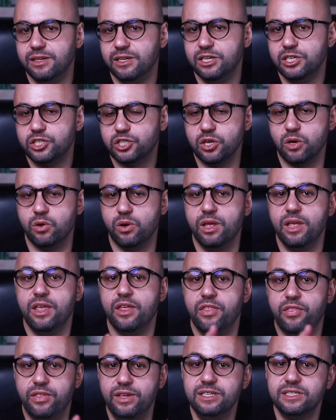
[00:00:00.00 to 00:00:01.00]
So
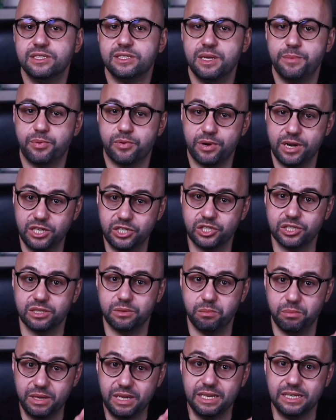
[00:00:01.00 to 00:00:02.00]
this
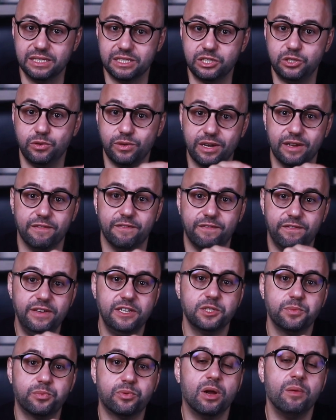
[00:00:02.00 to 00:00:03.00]
separation means you can
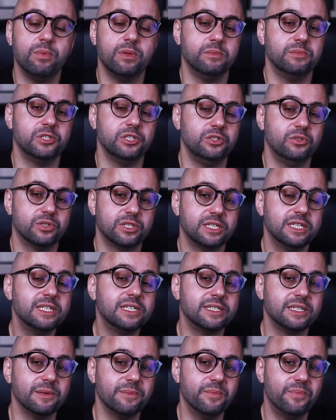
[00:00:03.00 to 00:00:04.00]
fix problems in your
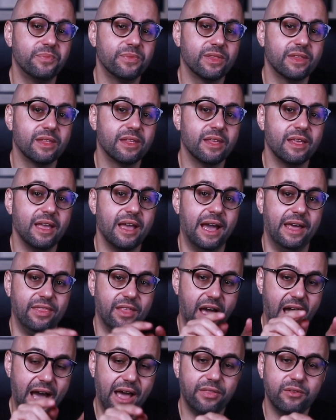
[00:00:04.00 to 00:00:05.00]
system and
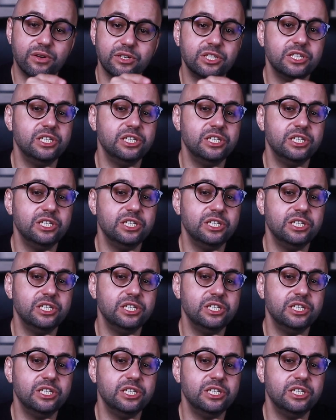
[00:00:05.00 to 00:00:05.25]
address